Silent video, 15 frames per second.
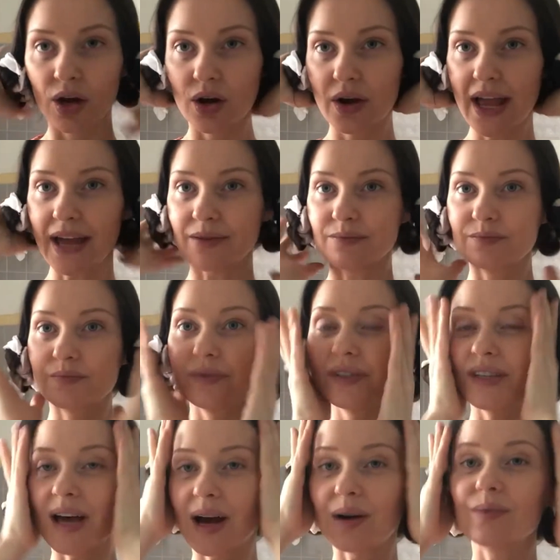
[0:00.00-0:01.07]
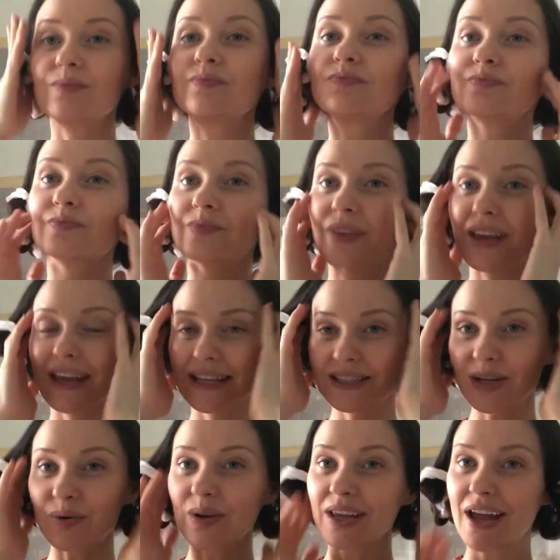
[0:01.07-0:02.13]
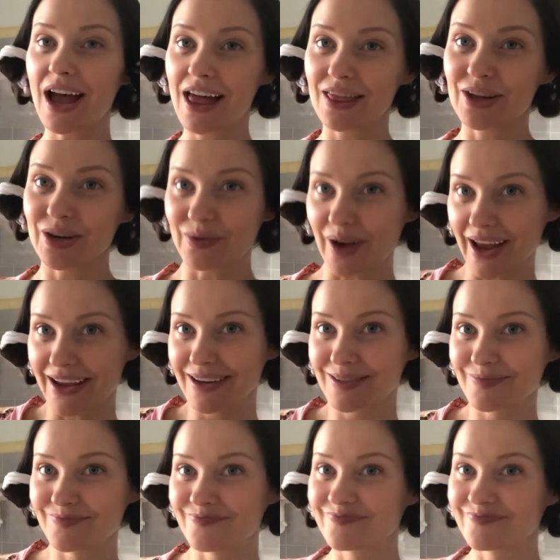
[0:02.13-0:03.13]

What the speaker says: Okay, so it's a really hot look, right?